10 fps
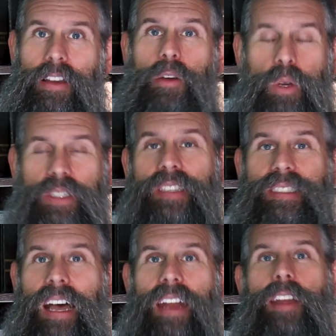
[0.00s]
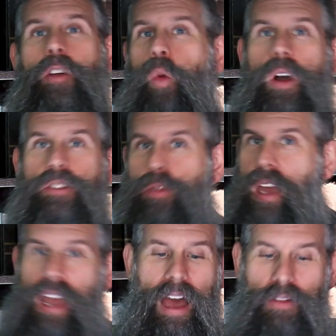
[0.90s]
was a tzaddik. What do
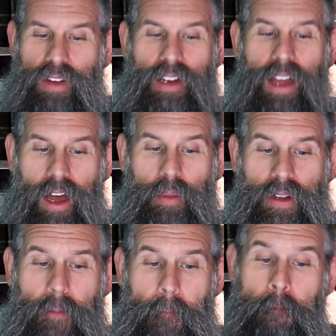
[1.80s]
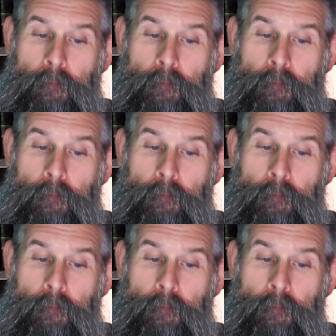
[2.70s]
they have in common?